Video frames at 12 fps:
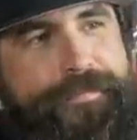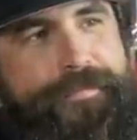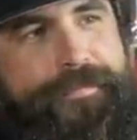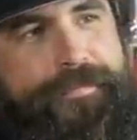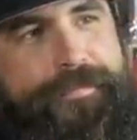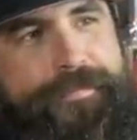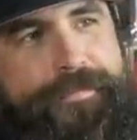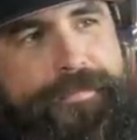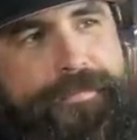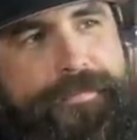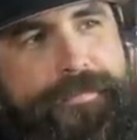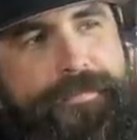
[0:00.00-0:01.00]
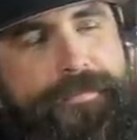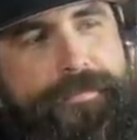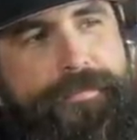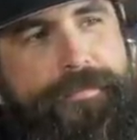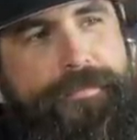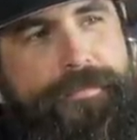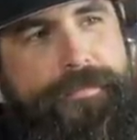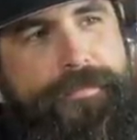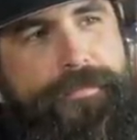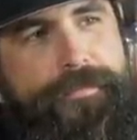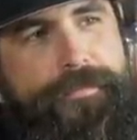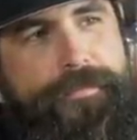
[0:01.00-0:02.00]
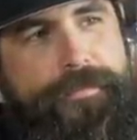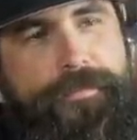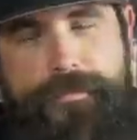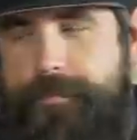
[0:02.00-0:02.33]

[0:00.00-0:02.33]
[no speech]